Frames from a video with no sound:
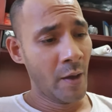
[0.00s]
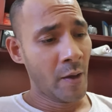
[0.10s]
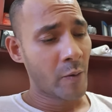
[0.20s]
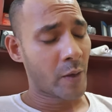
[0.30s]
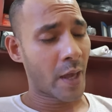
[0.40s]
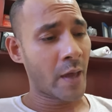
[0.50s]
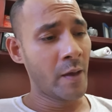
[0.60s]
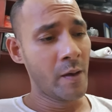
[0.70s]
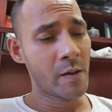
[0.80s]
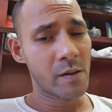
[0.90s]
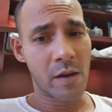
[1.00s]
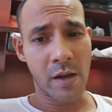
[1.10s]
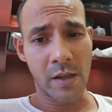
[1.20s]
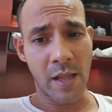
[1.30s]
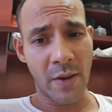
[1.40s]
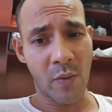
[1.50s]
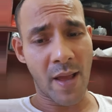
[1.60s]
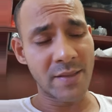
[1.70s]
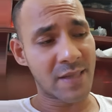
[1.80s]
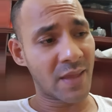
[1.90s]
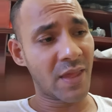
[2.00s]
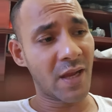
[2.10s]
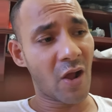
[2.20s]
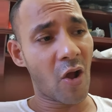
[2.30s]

Okay. Likewise, I think